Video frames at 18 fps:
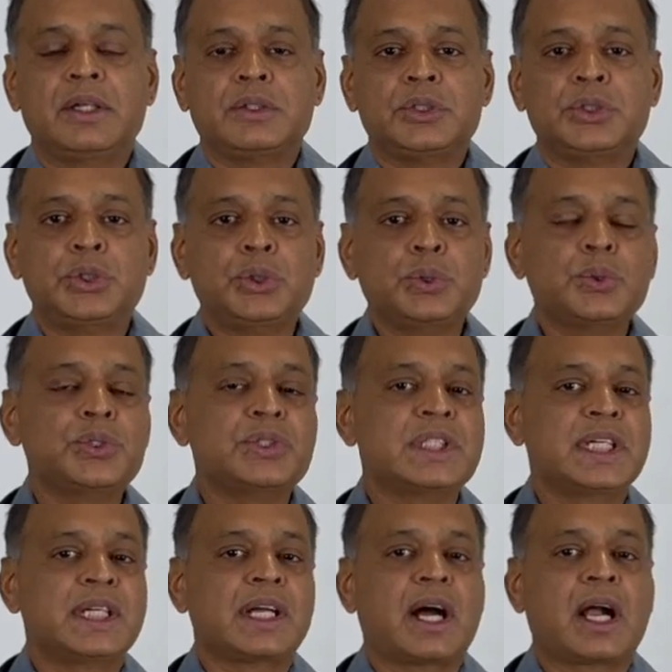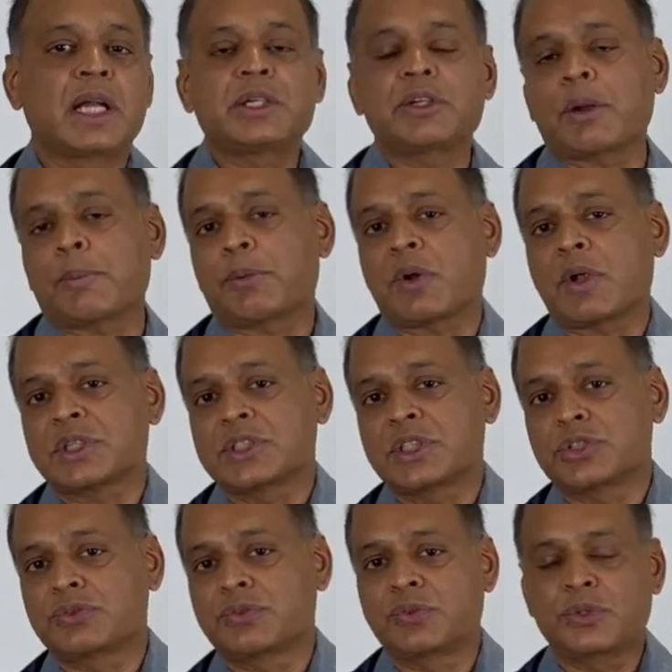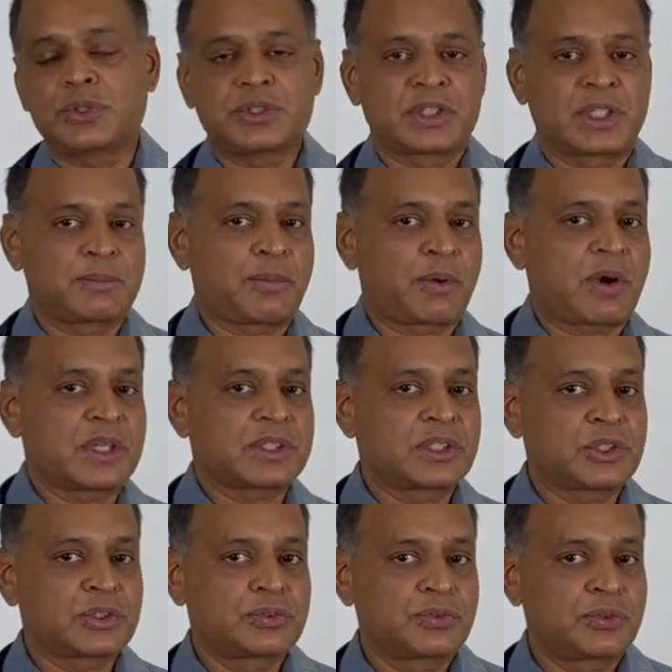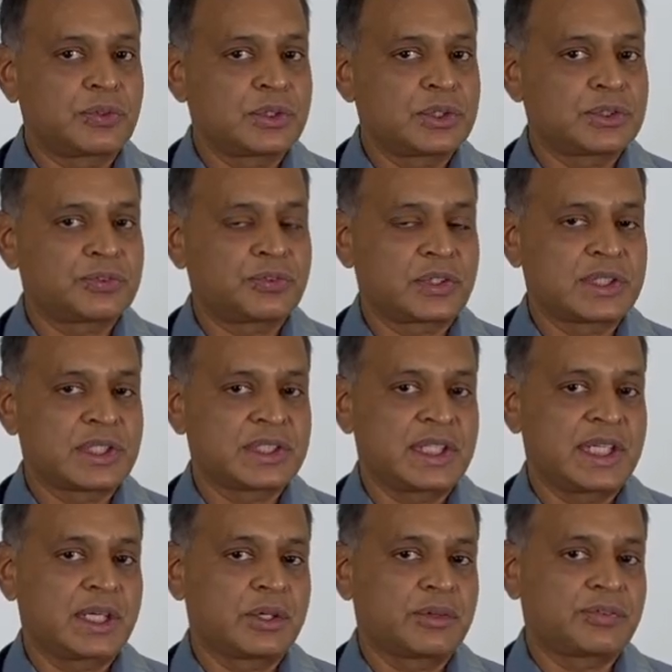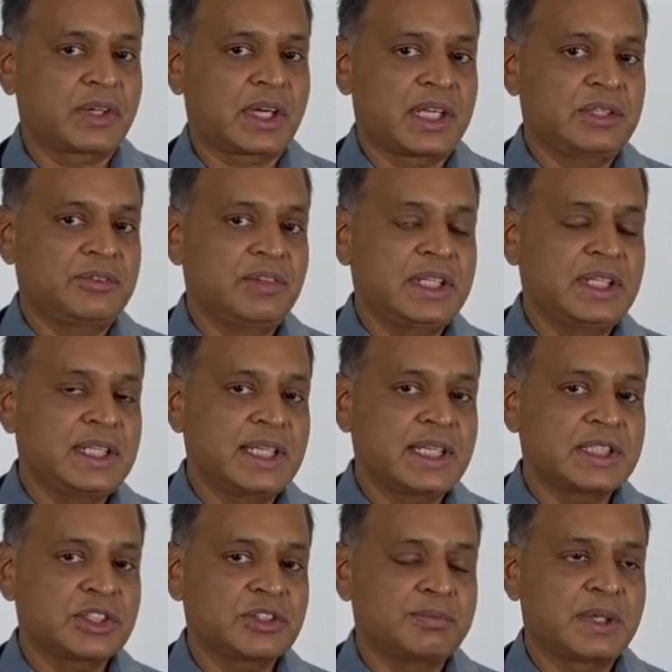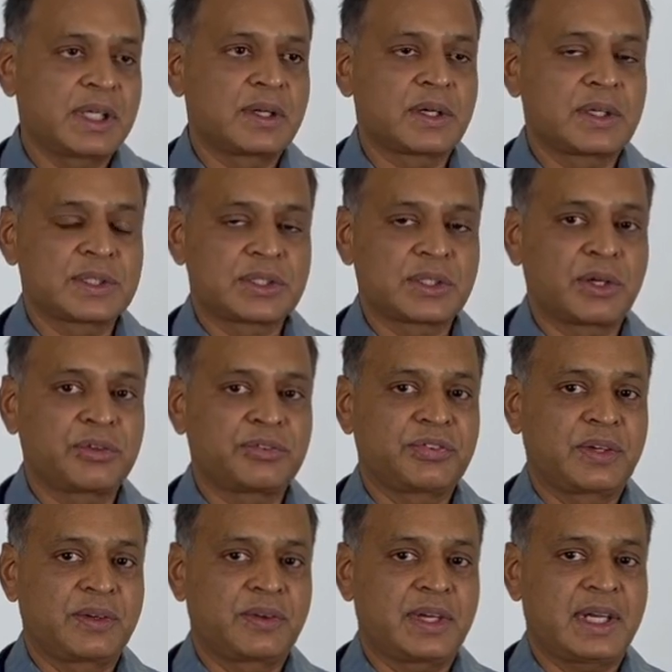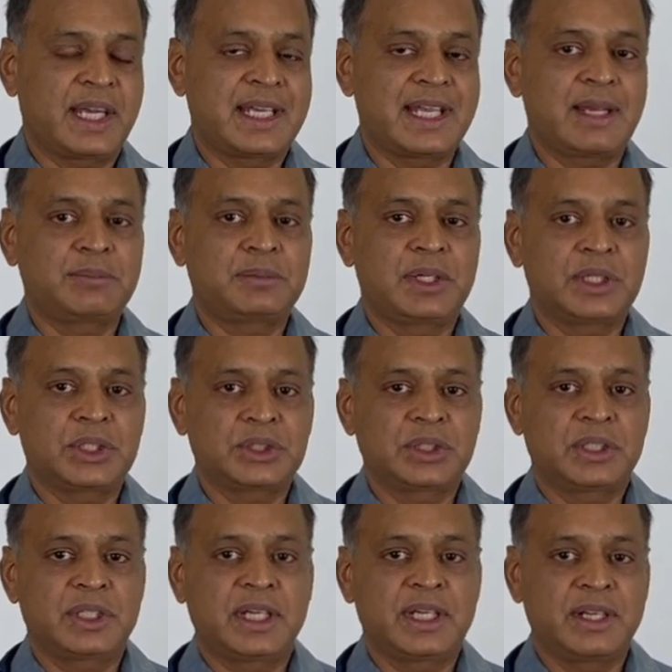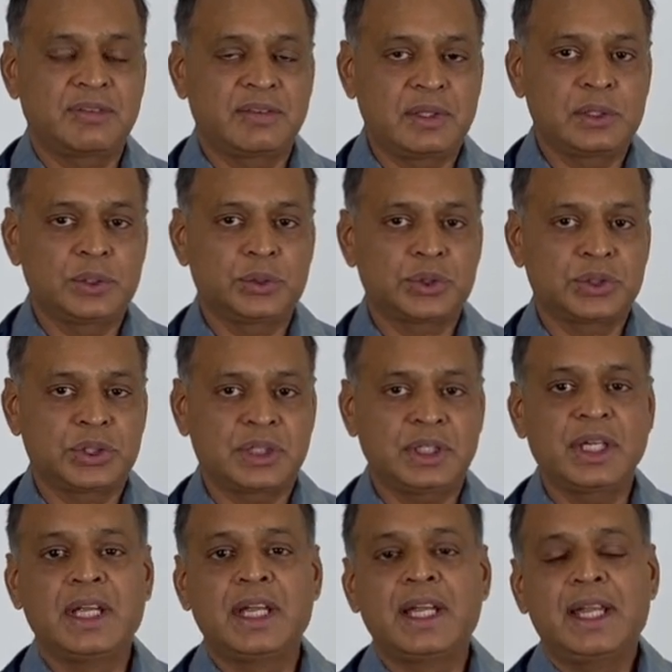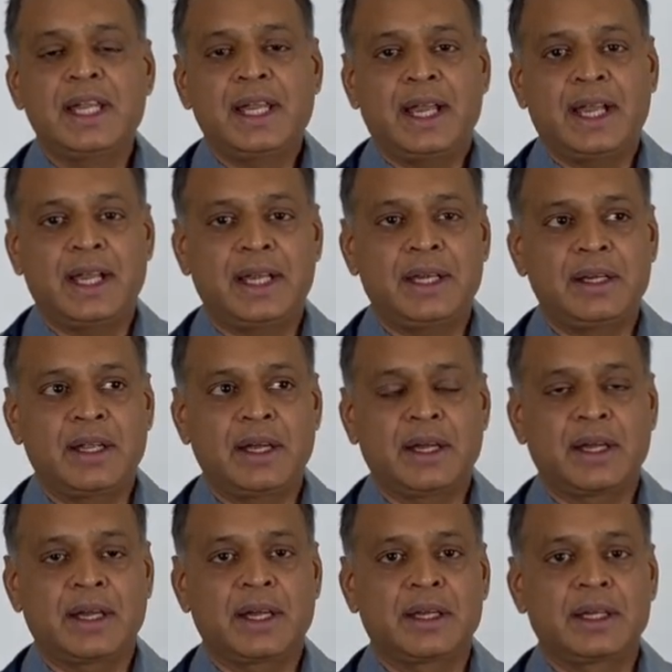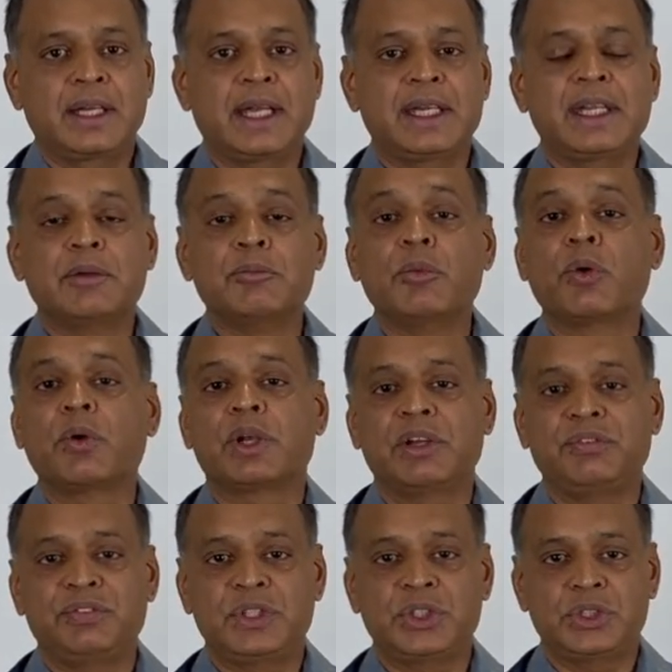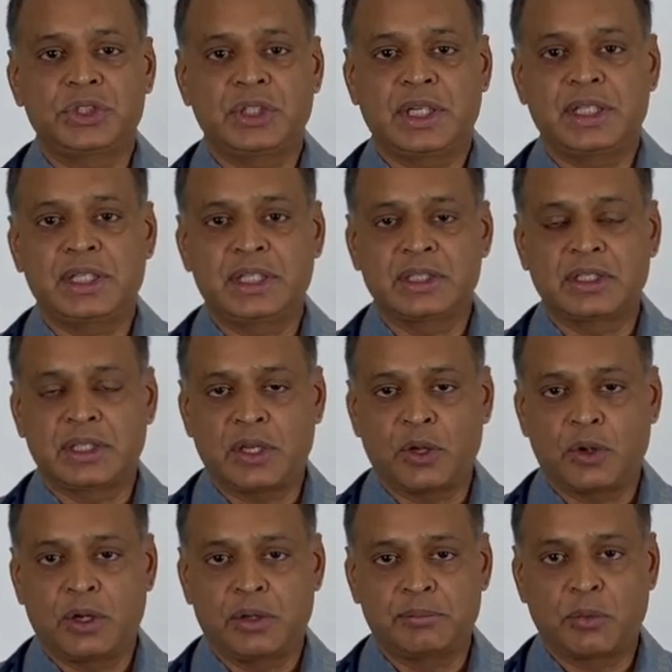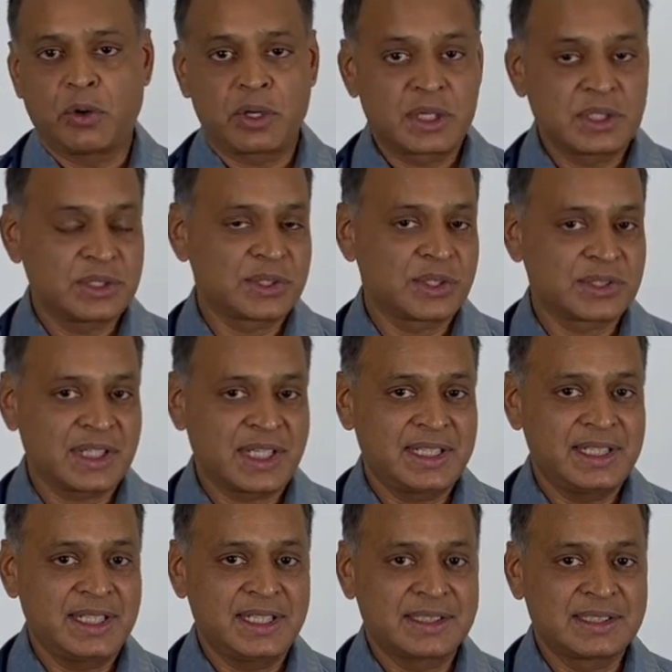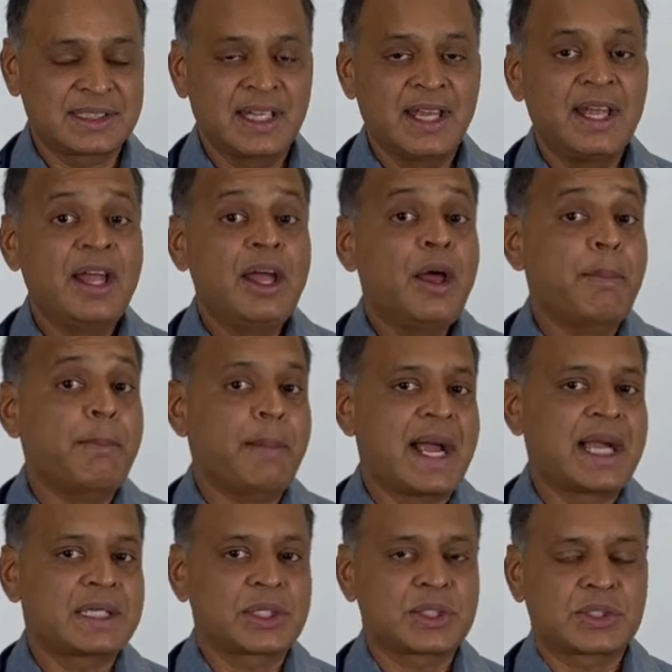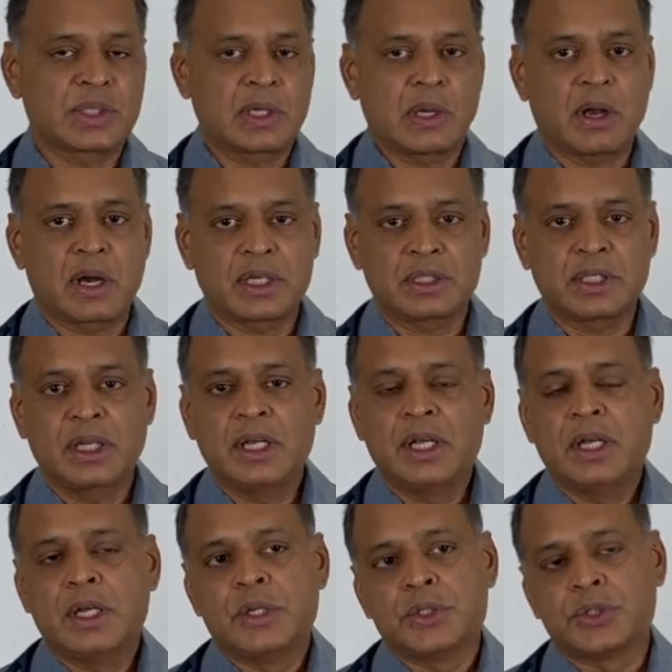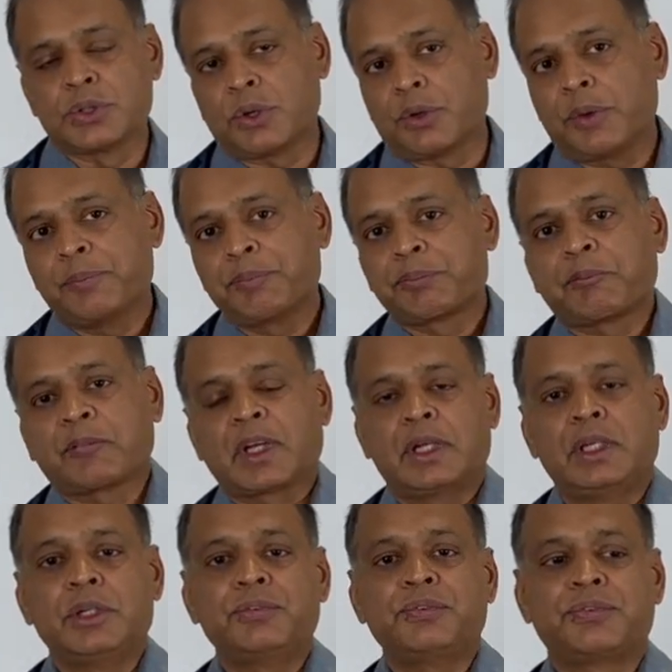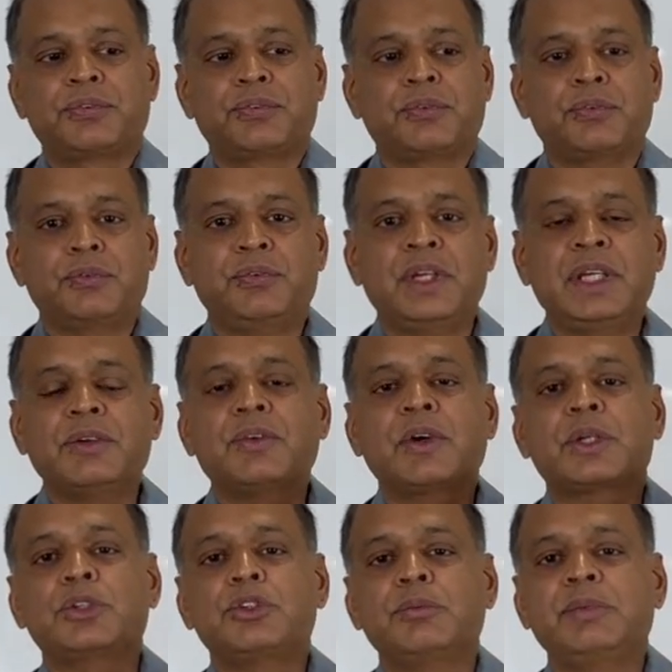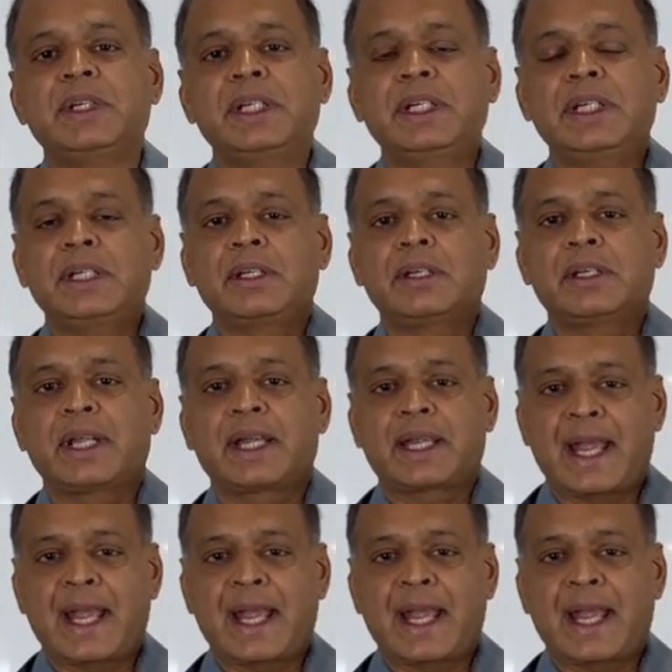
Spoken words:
choosing ultra processed foods and processed foods for the sake of convenience because of our adaptation and evolution and getting more efficient in the modern societies matters a lot. So if we were to be like